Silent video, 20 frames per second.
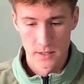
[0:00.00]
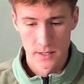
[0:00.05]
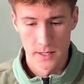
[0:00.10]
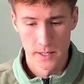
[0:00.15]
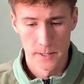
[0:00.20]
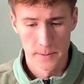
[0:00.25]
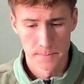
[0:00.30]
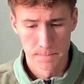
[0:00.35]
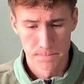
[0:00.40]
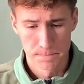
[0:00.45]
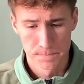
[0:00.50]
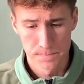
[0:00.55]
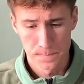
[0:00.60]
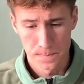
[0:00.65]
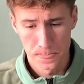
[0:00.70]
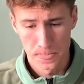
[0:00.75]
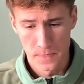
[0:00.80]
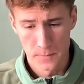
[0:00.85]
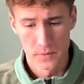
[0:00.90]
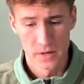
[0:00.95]

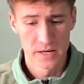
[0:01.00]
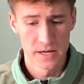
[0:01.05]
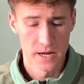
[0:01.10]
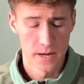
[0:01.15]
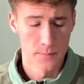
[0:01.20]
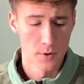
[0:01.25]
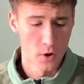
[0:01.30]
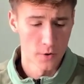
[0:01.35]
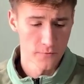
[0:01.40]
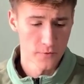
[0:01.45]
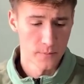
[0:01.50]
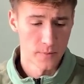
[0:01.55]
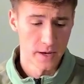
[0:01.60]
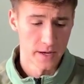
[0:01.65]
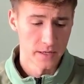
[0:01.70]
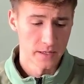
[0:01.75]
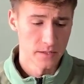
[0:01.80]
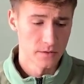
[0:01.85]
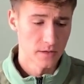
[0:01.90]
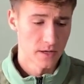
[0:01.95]
But yeah, apart from
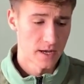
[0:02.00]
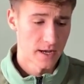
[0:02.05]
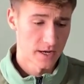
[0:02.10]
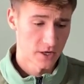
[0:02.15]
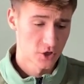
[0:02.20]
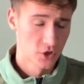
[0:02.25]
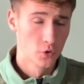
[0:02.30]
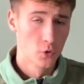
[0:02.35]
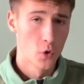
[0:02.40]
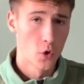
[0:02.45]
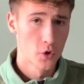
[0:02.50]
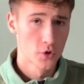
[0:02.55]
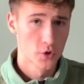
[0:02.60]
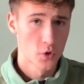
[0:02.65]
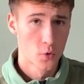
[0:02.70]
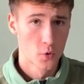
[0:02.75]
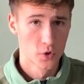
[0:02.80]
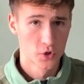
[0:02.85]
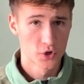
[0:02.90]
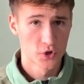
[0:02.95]
my actual
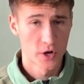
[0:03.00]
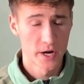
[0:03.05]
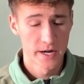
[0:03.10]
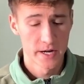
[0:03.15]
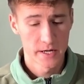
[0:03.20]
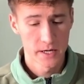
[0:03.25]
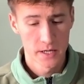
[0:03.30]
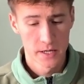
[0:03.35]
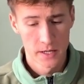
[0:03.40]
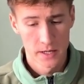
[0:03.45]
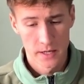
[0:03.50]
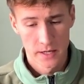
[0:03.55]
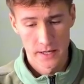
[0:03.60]
on-court training,